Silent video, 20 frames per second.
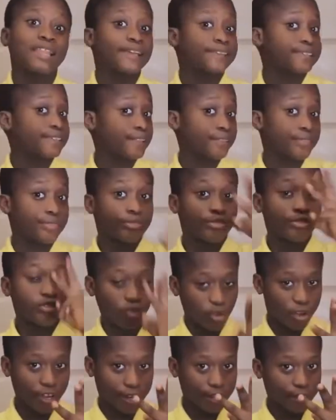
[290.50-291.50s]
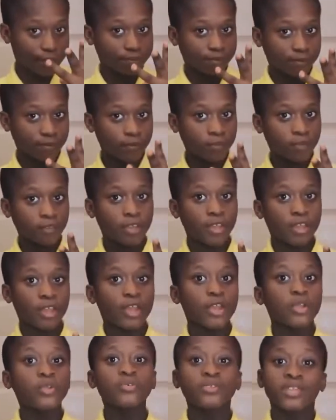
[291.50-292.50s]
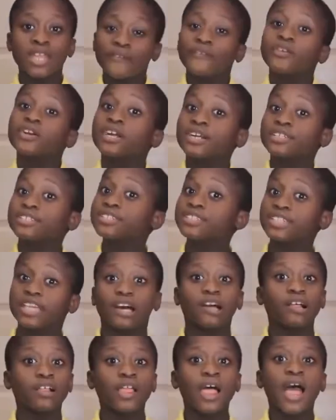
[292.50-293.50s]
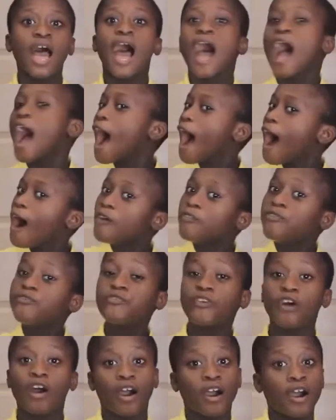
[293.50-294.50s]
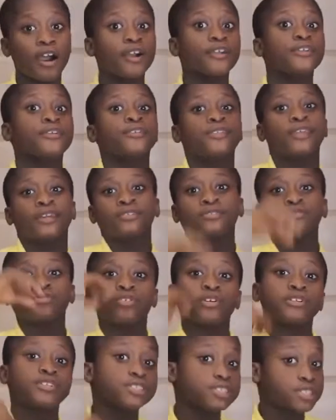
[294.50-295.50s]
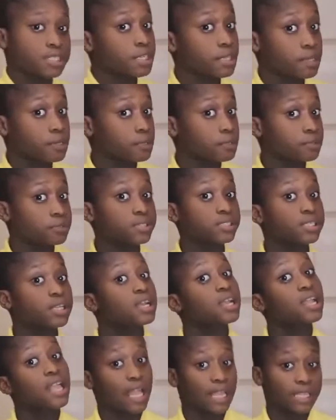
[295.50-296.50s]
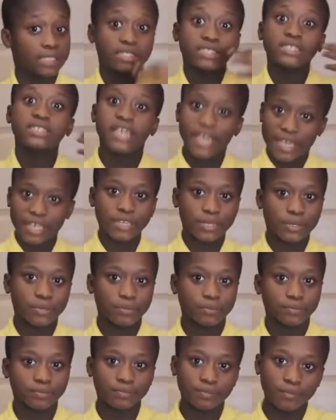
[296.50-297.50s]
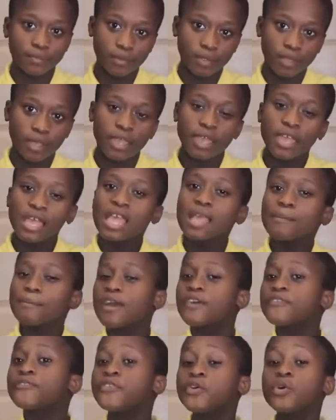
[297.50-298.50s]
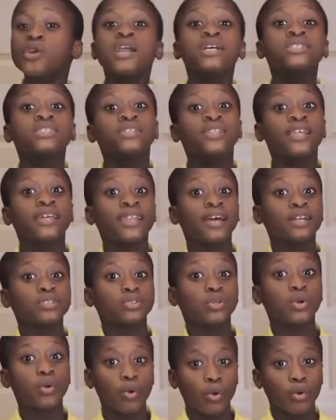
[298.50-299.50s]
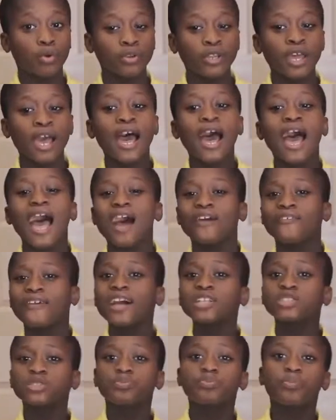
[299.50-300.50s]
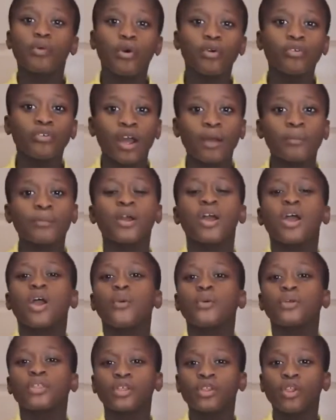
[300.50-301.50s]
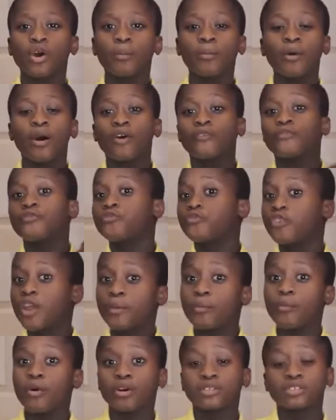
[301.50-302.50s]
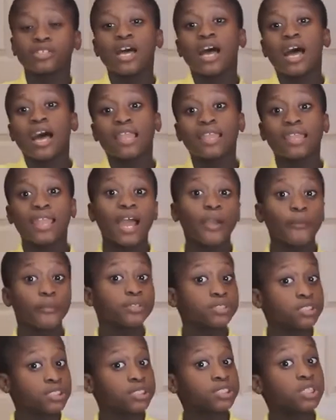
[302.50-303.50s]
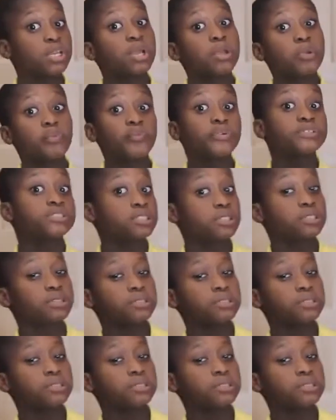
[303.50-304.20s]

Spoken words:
Lesson 3. You never can tell how far your technology skills can take you. In my few years of learning how to code, I've had to program with a number of frameworks and languages, which